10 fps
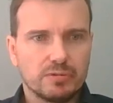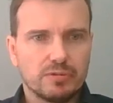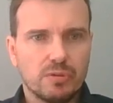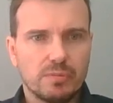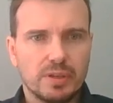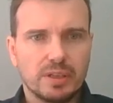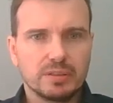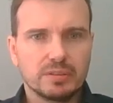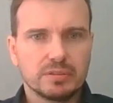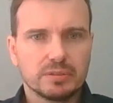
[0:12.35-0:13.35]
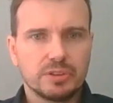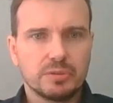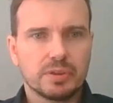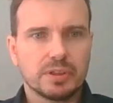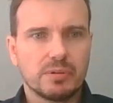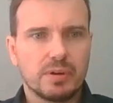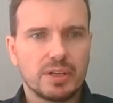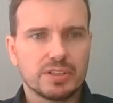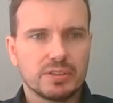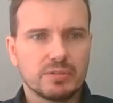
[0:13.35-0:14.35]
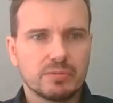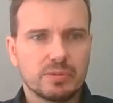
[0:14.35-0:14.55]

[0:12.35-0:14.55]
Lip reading: formula, cubic equation,